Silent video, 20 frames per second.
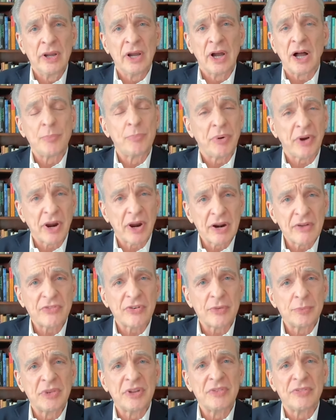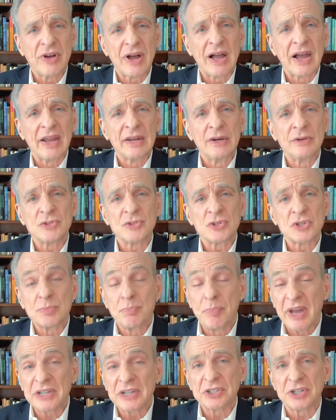apart from divine
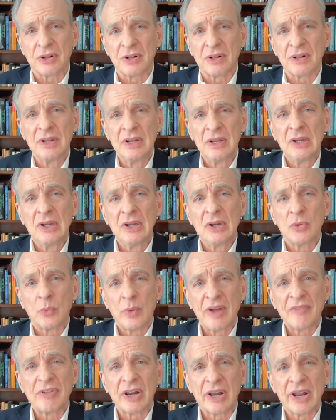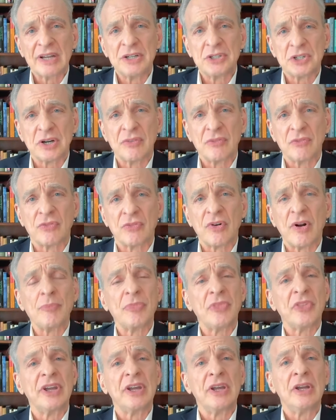special revelation, from
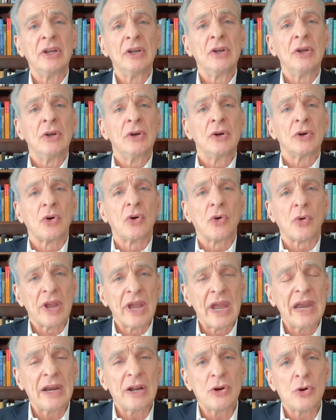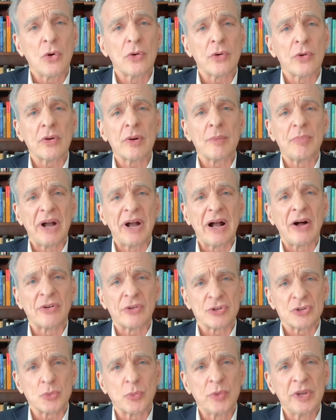the created order about
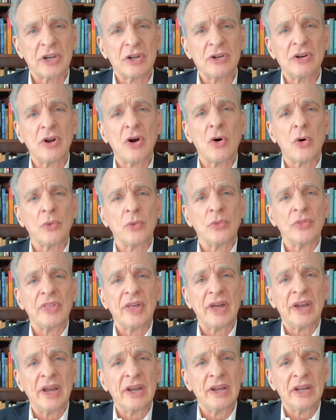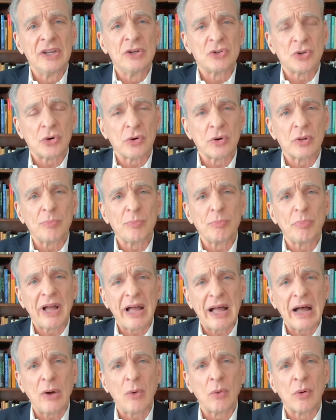us, we can know the eternal
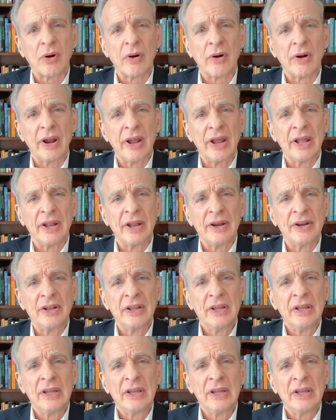power and